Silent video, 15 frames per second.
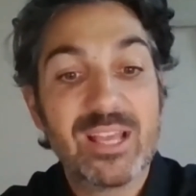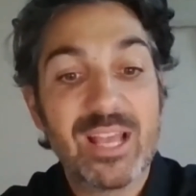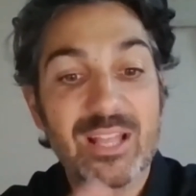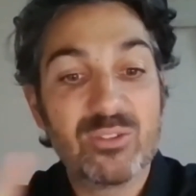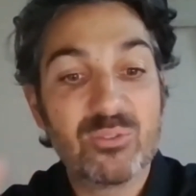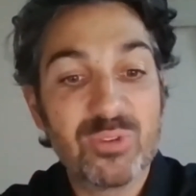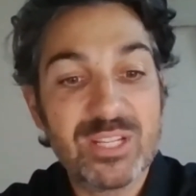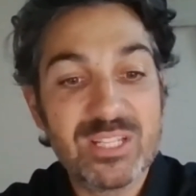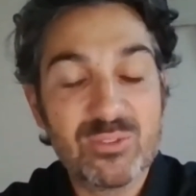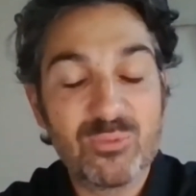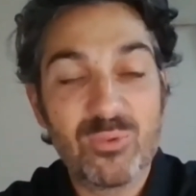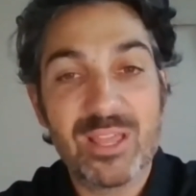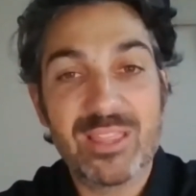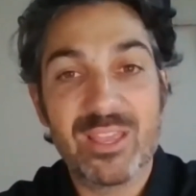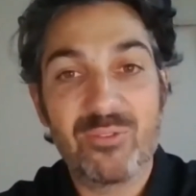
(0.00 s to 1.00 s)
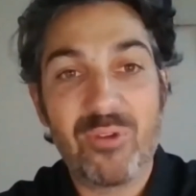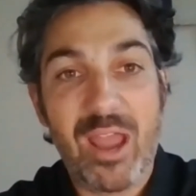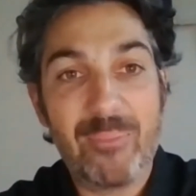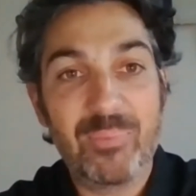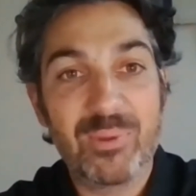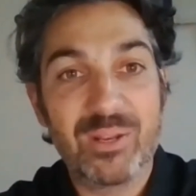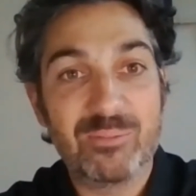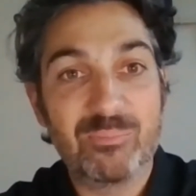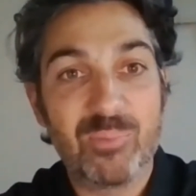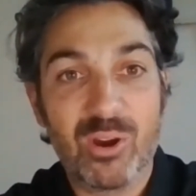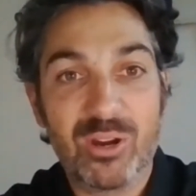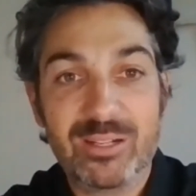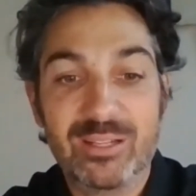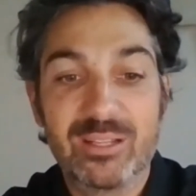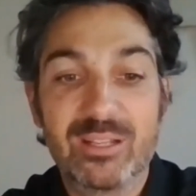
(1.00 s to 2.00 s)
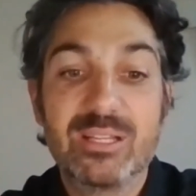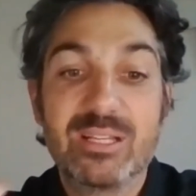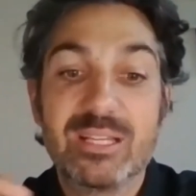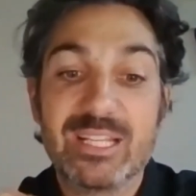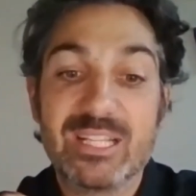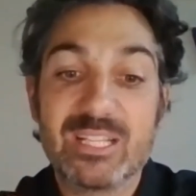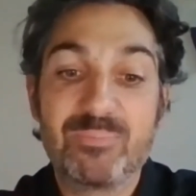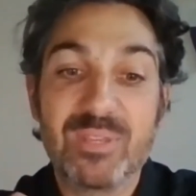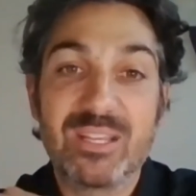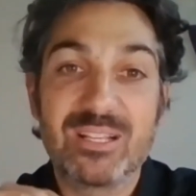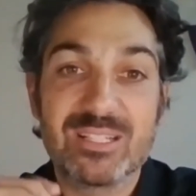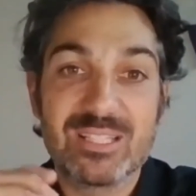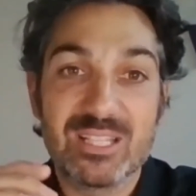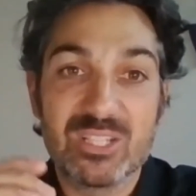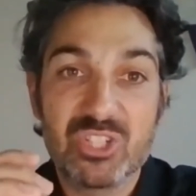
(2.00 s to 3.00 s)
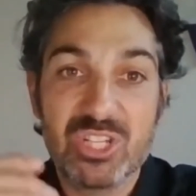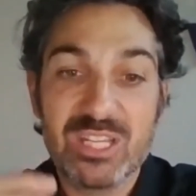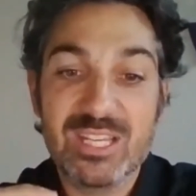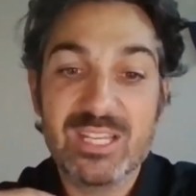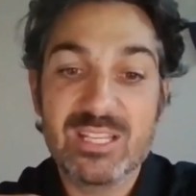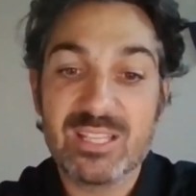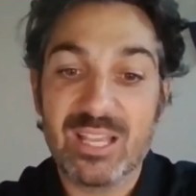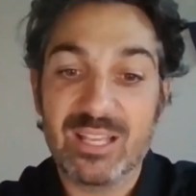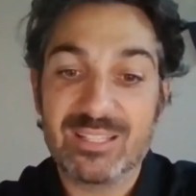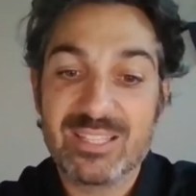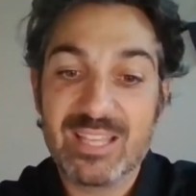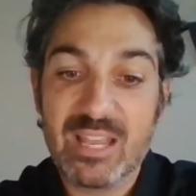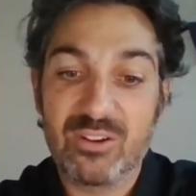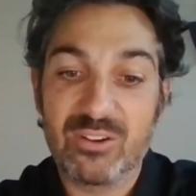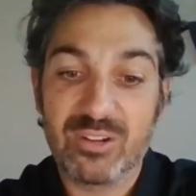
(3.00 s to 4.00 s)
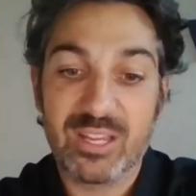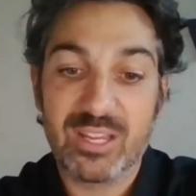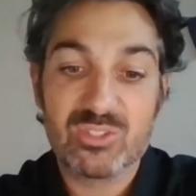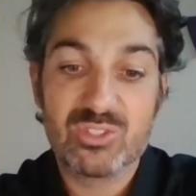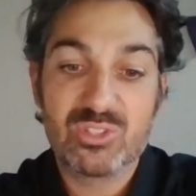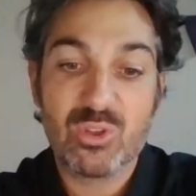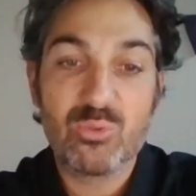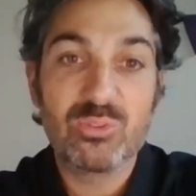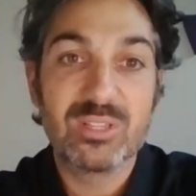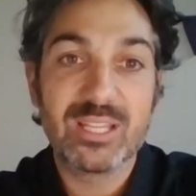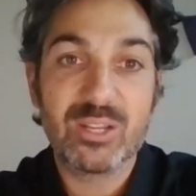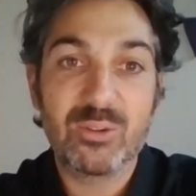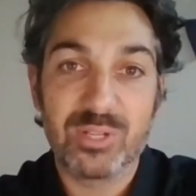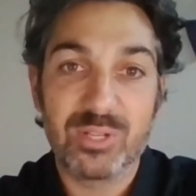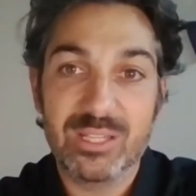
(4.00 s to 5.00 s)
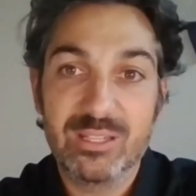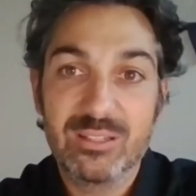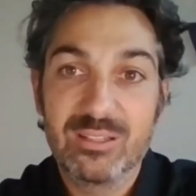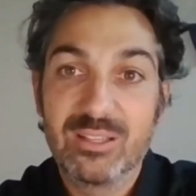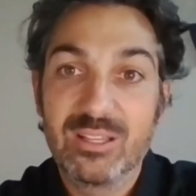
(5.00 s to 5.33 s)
And the reason why they wrap it in bark is because the cheese center gets so liquidy